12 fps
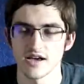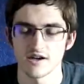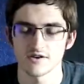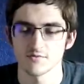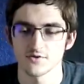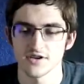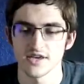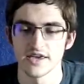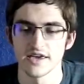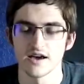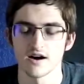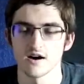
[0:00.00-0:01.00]
how you put it,
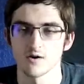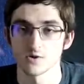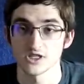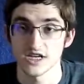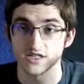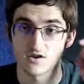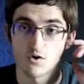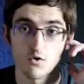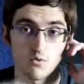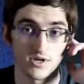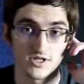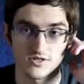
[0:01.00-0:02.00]
uh, which has a
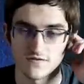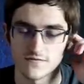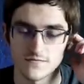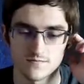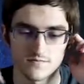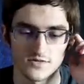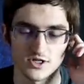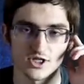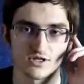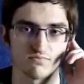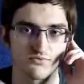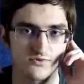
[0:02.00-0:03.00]
whole bunch of
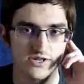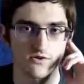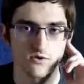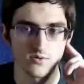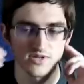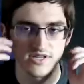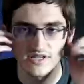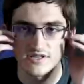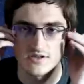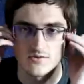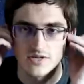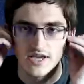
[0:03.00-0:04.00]
just debris orbiting
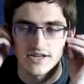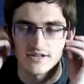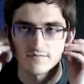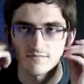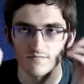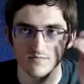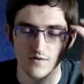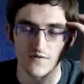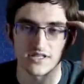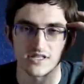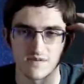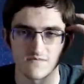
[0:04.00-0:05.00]
it, so it kind of
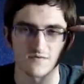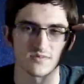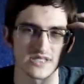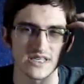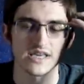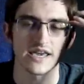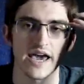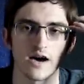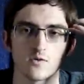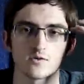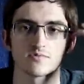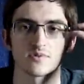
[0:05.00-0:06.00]
prevents them from seeing
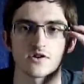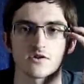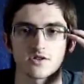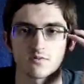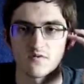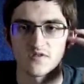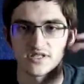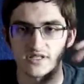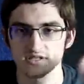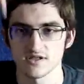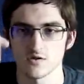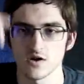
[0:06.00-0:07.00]
out, but it also
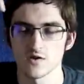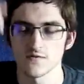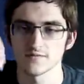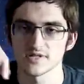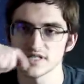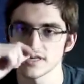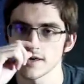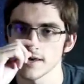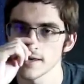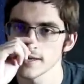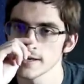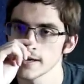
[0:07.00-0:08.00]
prevents the Krell from seeing
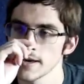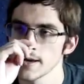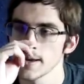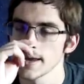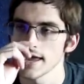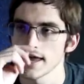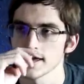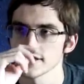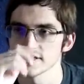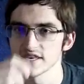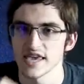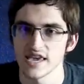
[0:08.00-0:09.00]
in,
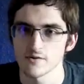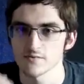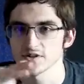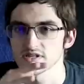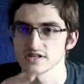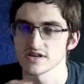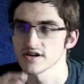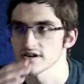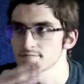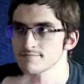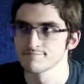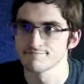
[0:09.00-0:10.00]
and they can't really uh,